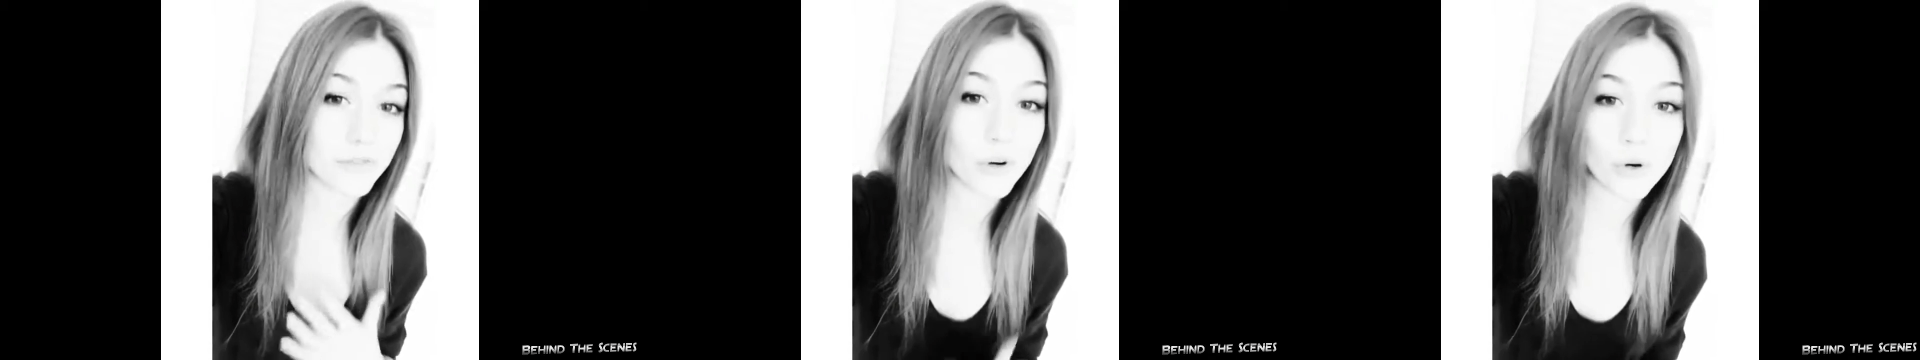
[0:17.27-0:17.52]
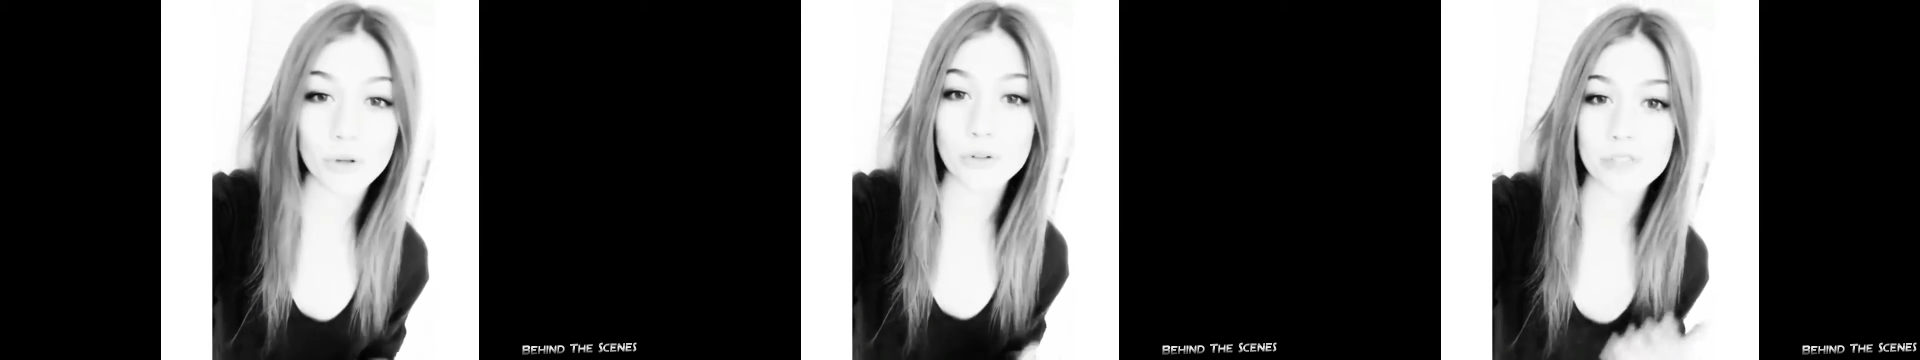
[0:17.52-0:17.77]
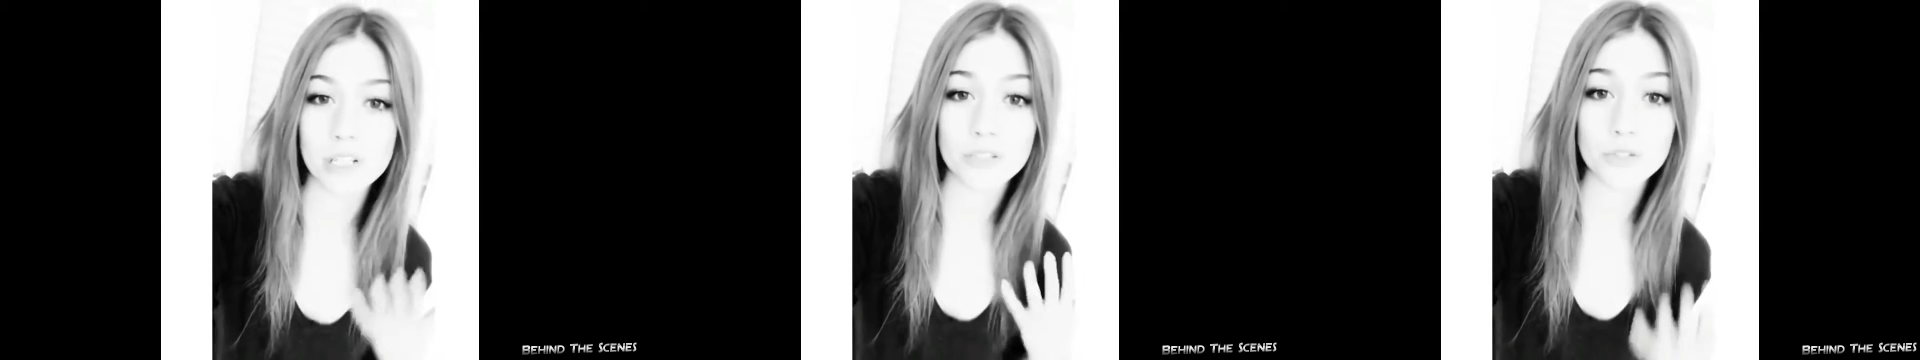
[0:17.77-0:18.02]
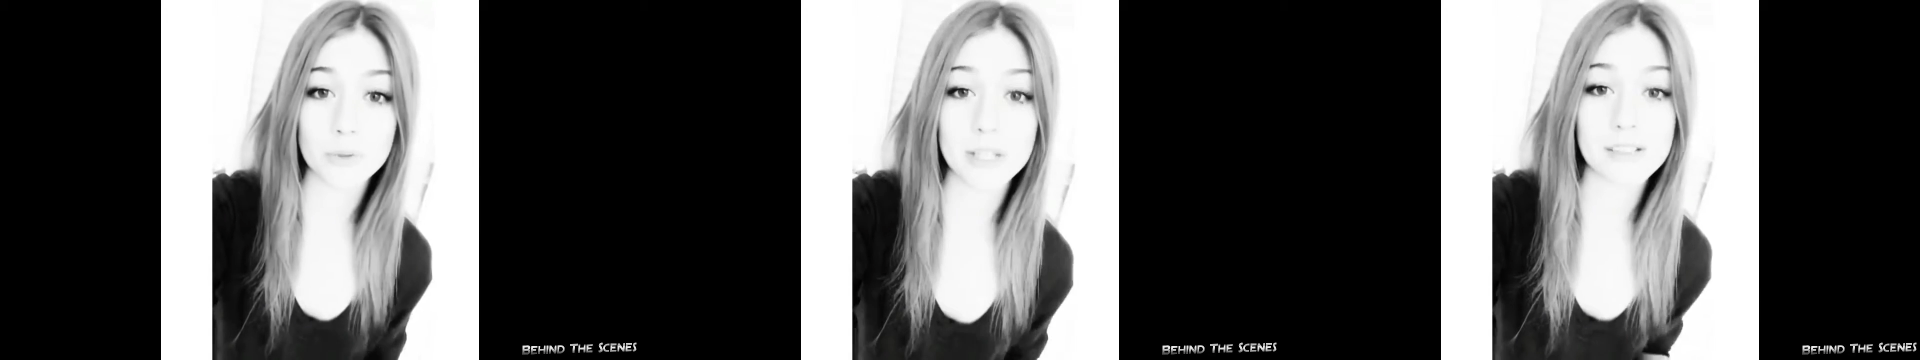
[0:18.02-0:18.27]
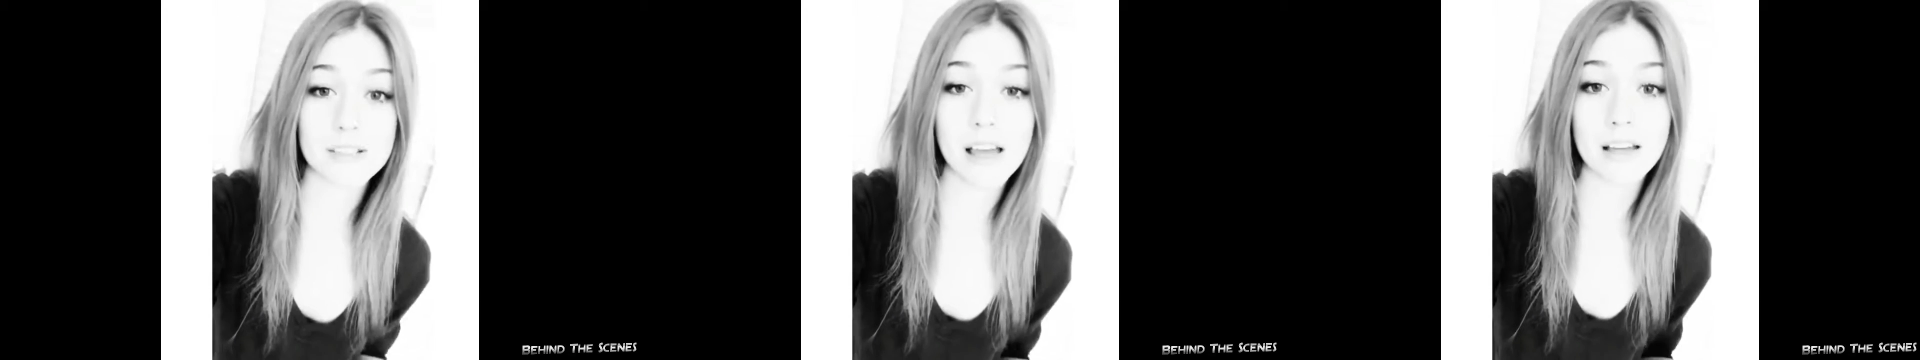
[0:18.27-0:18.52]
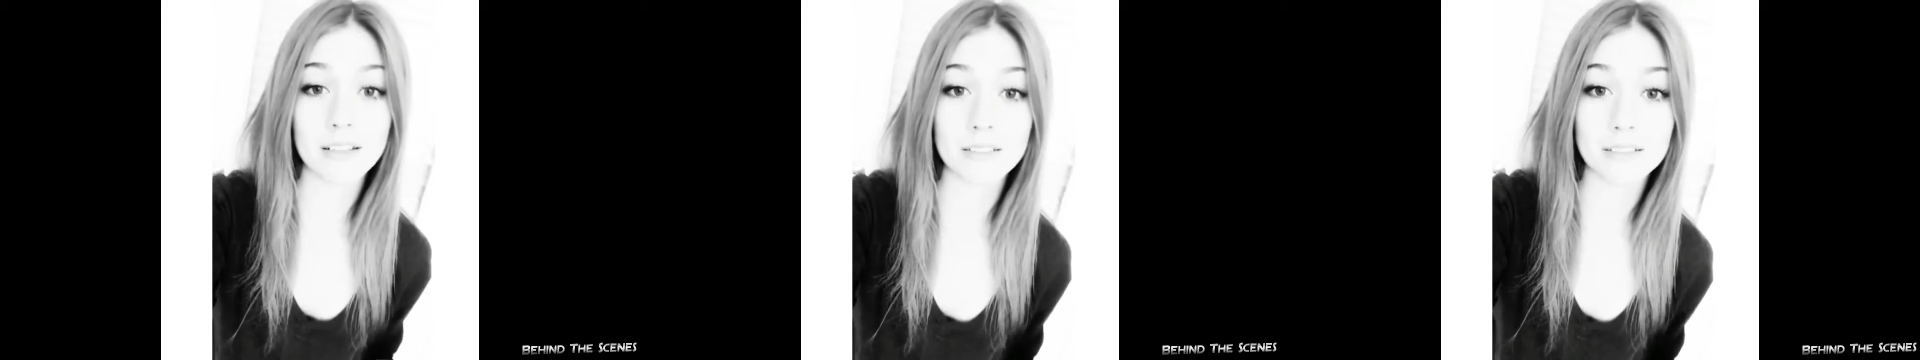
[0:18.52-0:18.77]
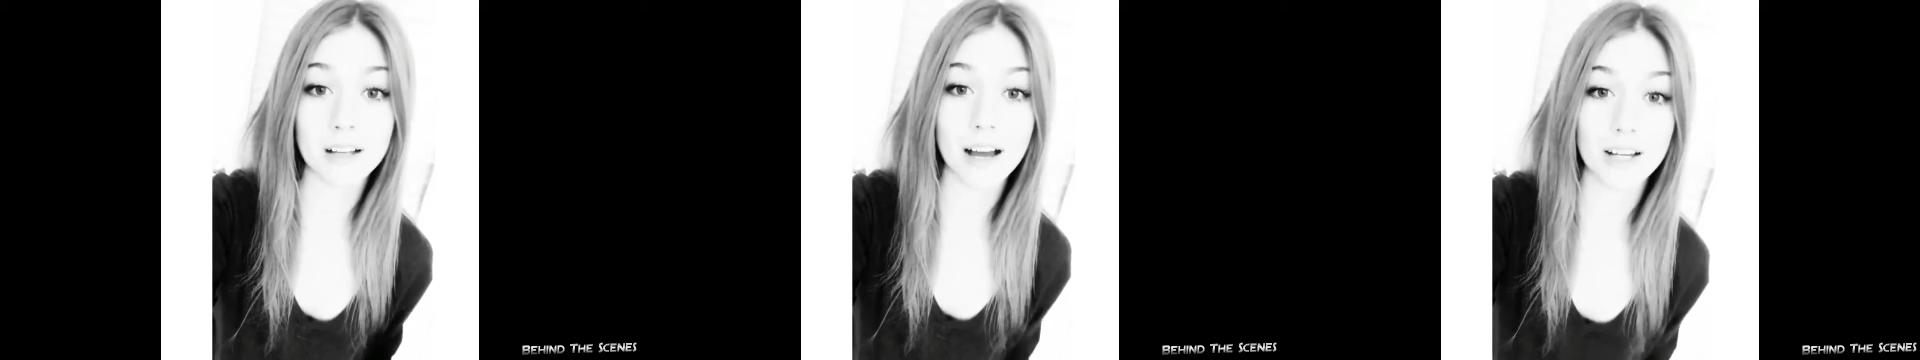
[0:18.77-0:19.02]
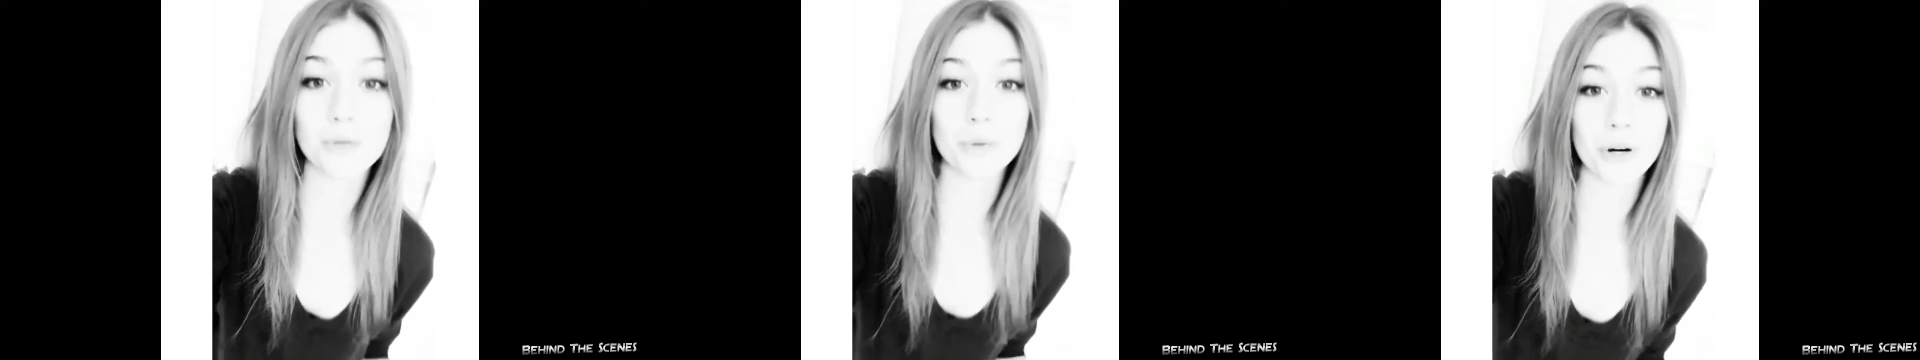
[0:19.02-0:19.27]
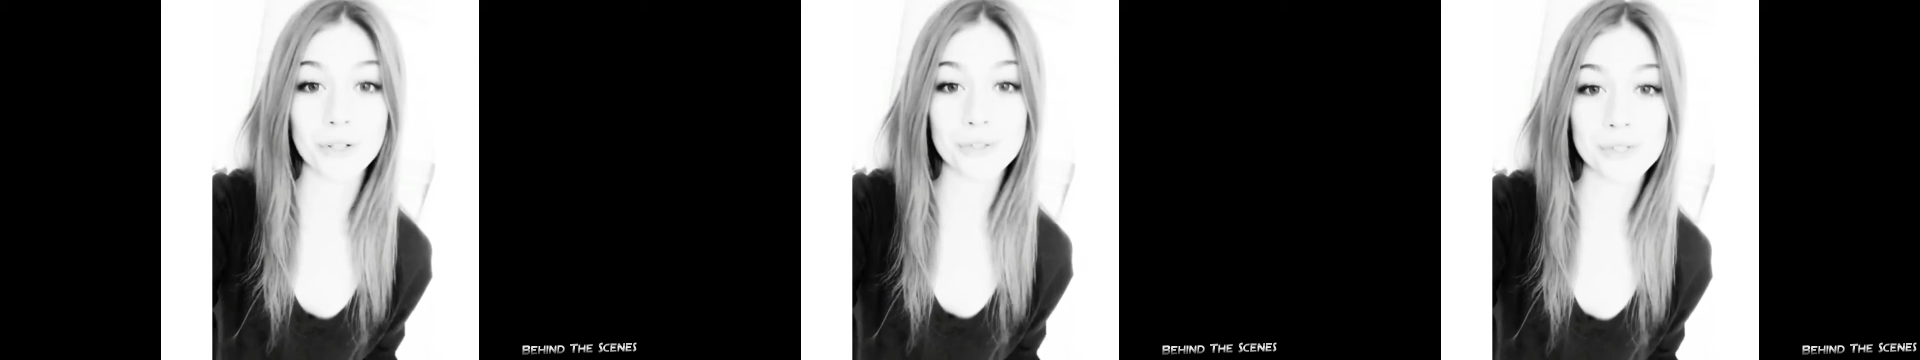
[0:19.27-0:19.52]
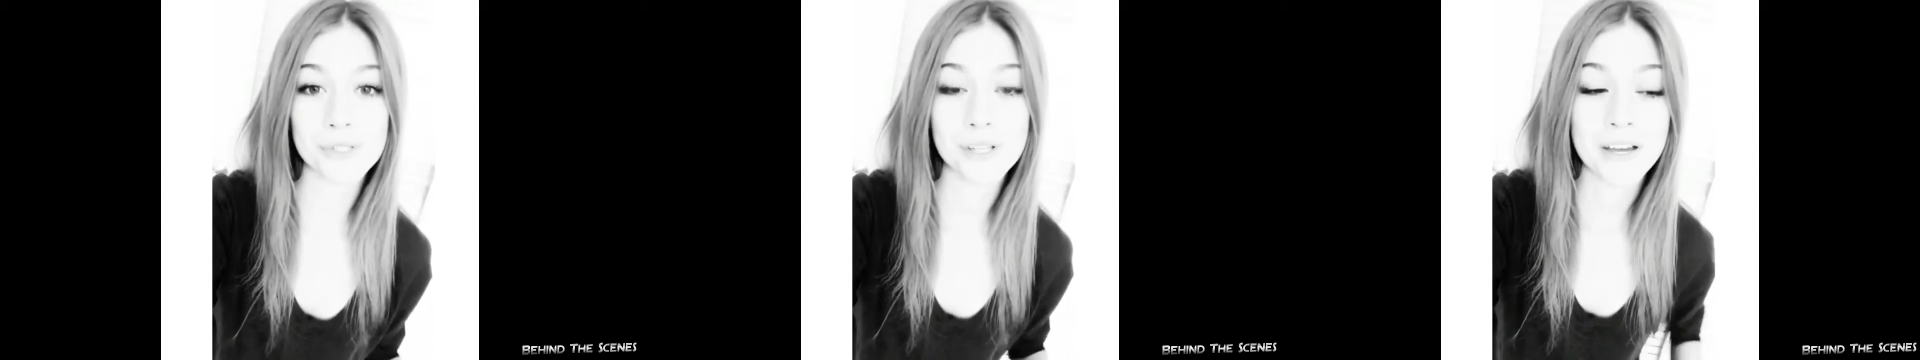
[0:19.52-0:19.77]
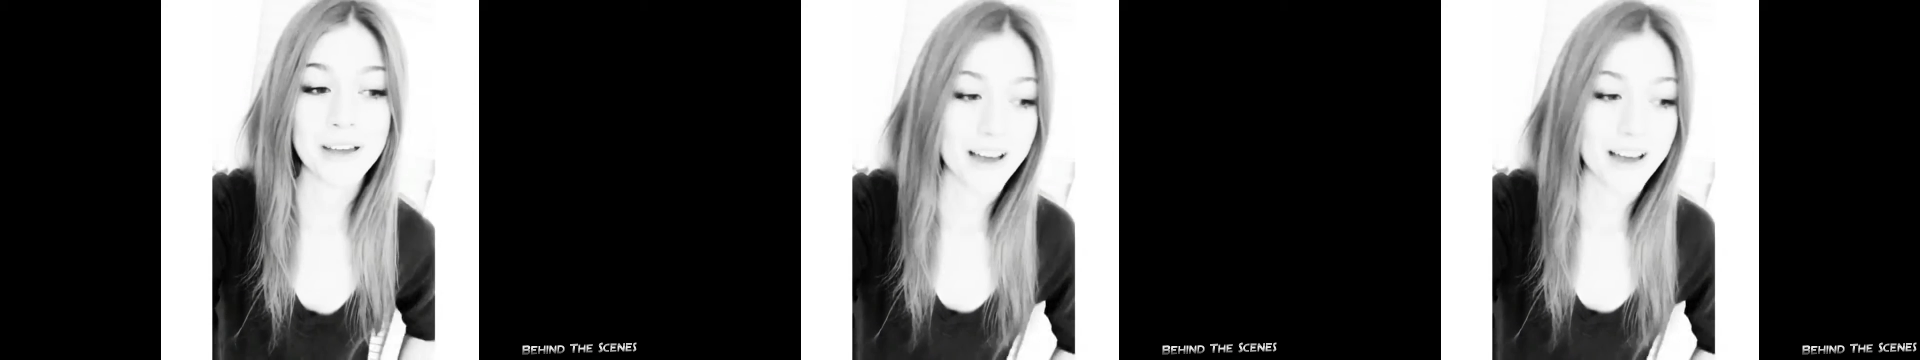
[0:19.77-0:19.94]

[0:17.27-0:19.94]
photos and tweets and kind words.